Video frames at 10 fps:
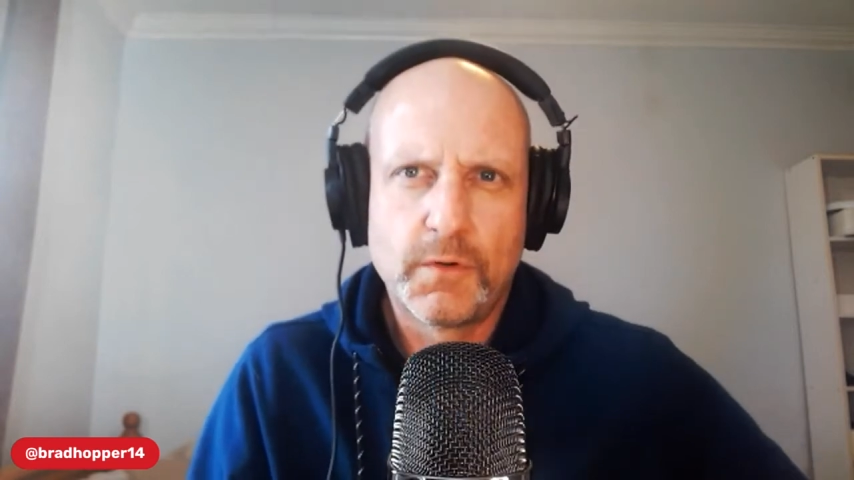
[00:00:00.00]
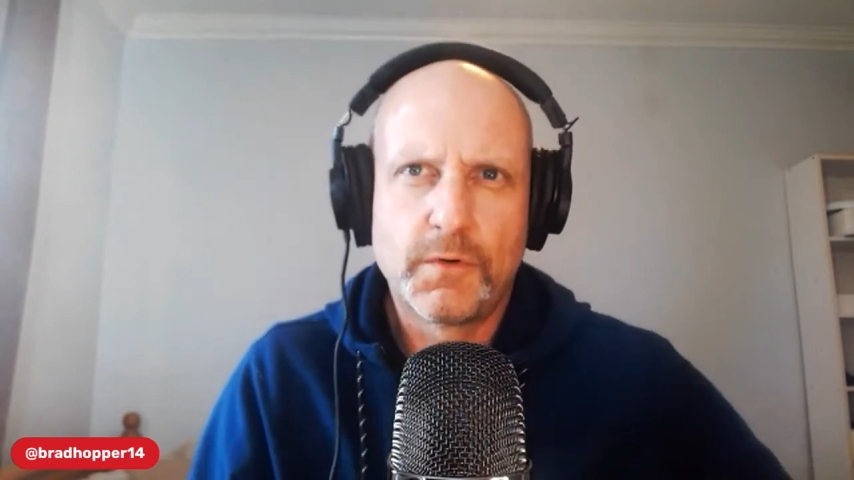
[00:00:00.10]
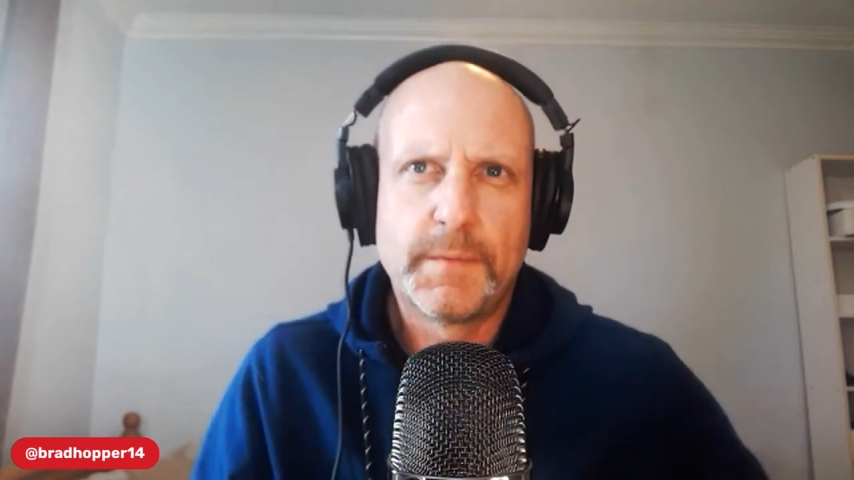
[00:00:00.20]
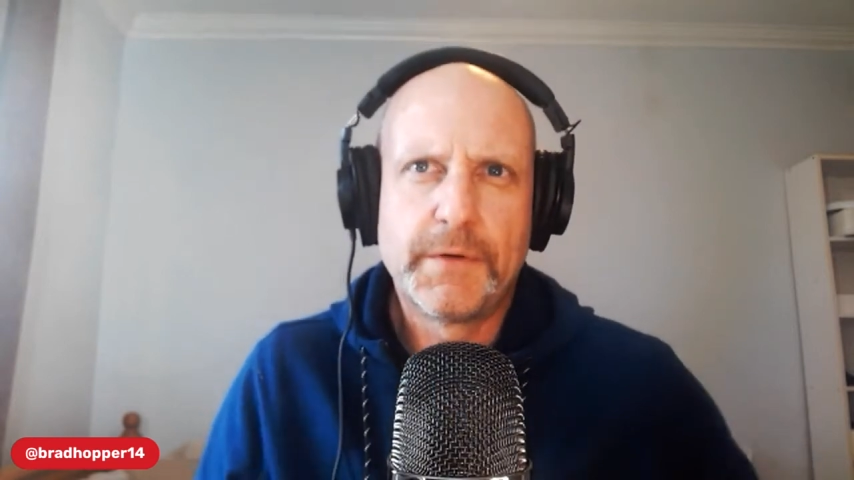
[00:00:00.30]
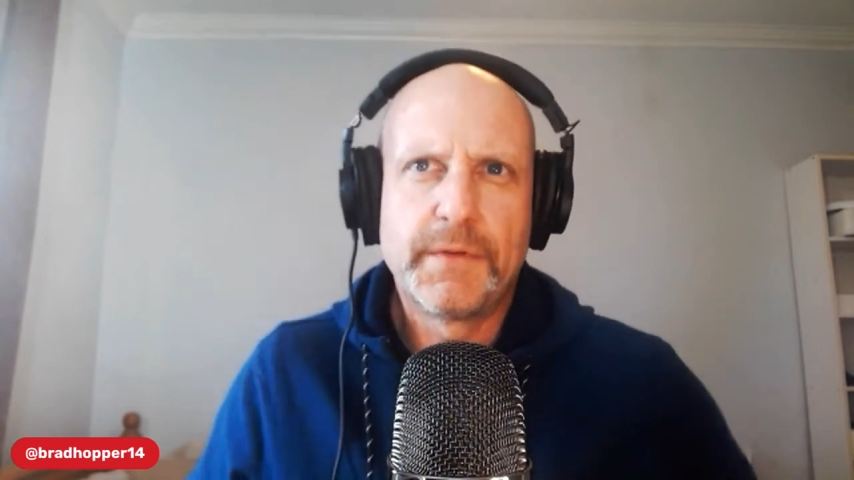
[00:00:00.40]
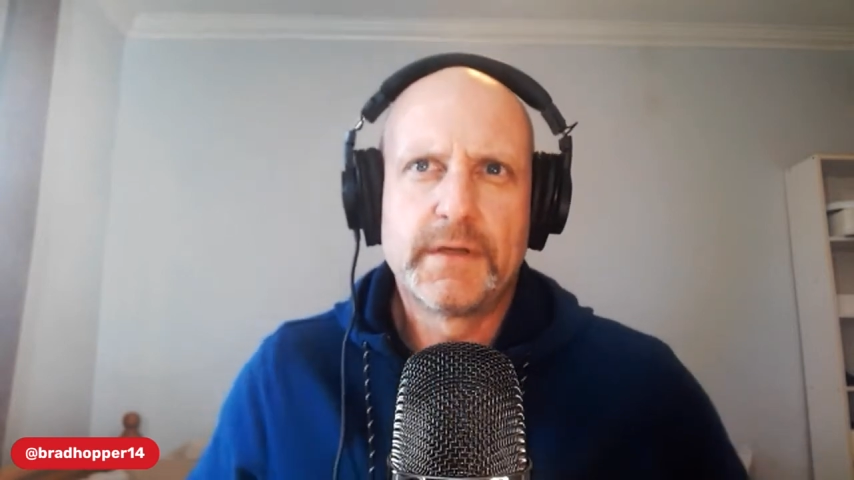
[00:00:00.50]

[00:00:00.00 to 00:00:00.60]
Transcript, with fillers: learn about